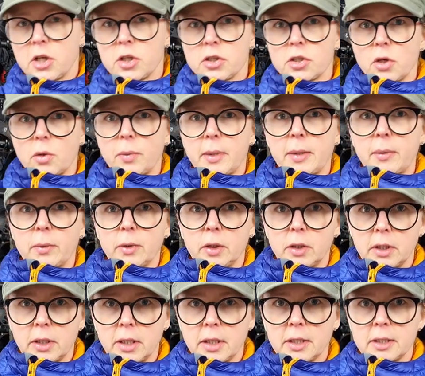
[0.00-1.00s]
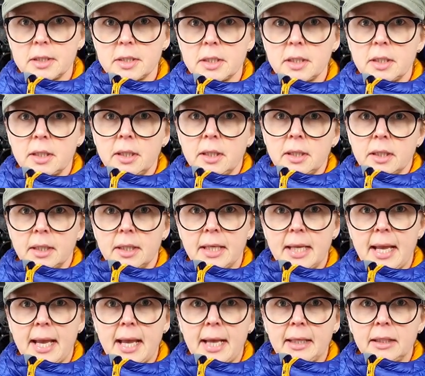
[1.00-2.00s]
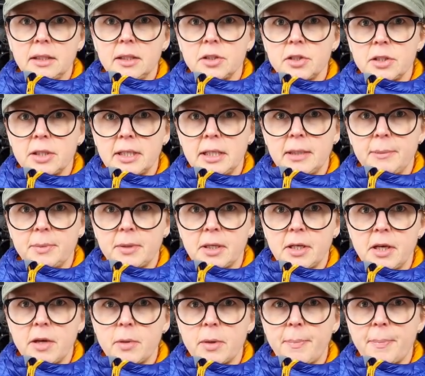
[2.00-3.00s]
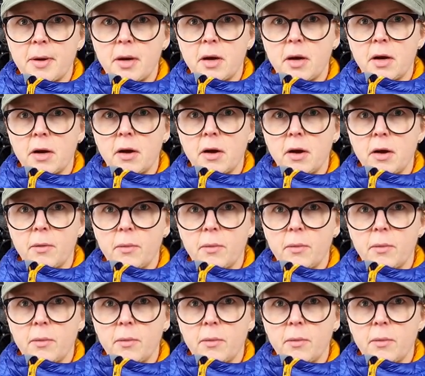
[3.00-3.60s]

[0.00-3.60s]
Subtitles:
So we will cut the can to keep the lower part